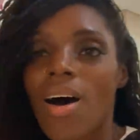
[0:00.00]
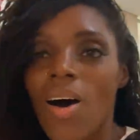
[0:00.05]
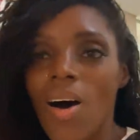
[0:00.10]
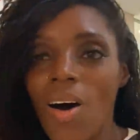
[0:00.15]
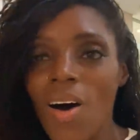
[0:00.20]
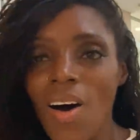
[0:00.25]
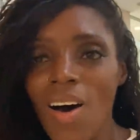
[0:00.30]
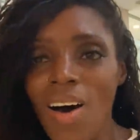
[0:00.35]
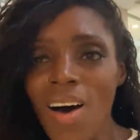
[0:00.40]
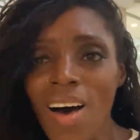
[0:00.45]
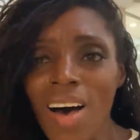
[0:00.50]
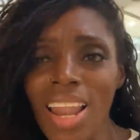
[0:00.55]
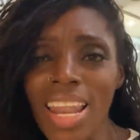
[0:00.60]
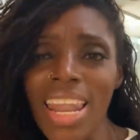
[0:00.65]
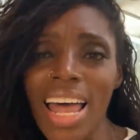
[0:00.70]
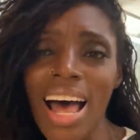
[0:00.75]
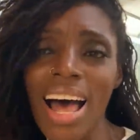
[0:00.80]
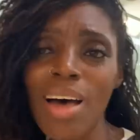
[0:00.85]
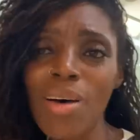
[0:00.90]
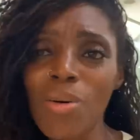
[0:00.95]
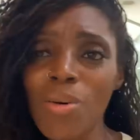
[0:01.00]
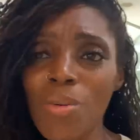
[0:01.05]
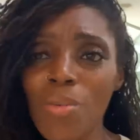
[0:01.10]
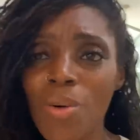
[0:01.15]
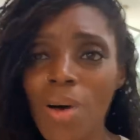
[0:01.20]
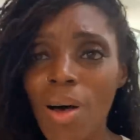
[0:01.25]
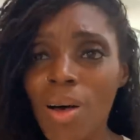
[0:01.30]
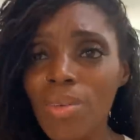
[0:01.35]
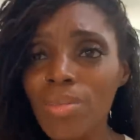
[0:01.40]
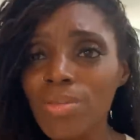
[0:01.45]
All I
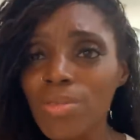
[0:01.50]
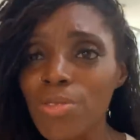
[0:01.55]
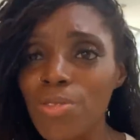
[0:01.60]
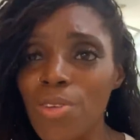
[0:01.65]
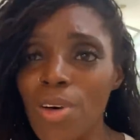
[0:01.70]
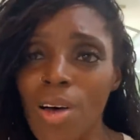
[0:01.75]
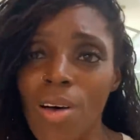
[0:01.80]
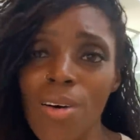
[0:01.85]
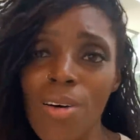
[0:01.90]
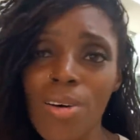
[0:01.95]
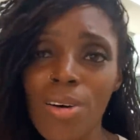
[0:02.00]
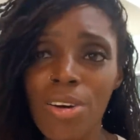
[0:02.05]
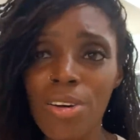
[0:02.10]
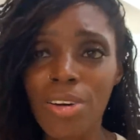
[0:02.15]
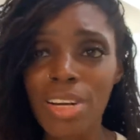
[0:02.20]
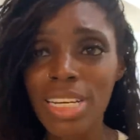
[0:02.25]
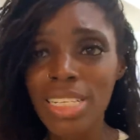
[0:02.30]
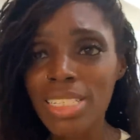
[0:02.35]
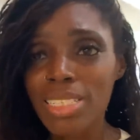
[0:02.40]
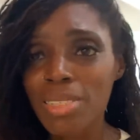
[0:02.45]
want for Christmas.